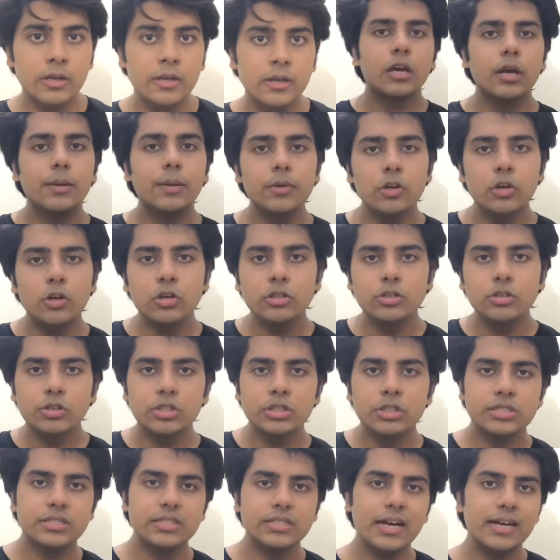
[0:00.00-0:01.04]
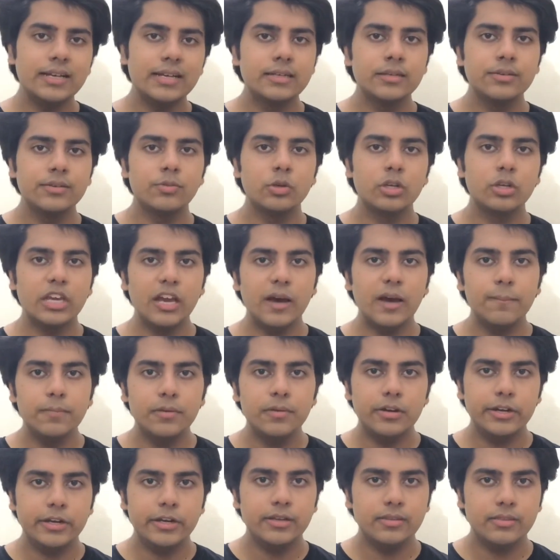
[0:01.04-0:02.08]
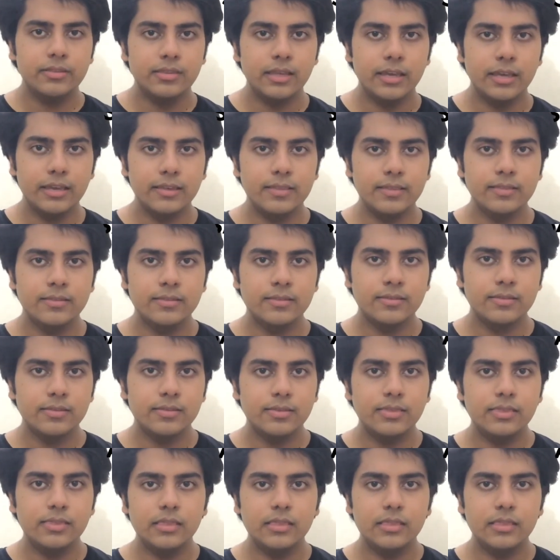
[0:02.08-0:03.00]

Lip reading: Coming on to the SAT vocabulary things,